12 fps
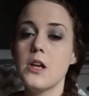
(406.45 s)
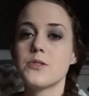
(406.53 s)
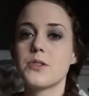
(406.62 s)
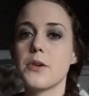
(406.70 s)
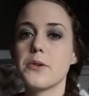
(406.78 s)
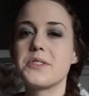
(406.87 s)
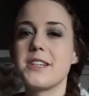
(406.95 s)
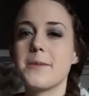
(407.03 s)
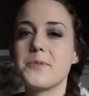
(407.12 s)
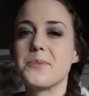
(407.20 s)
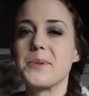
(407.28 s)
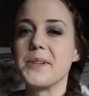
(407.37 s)
So those
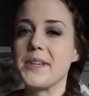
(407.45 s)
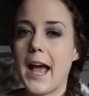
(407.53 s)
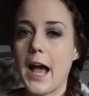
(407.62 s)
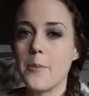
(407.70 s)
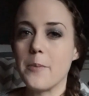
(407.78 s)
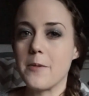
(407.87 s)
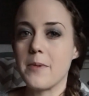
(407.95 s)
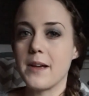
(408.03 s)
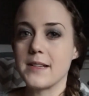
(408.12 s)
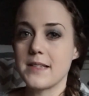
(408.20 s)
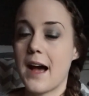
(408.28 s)
tips really help me because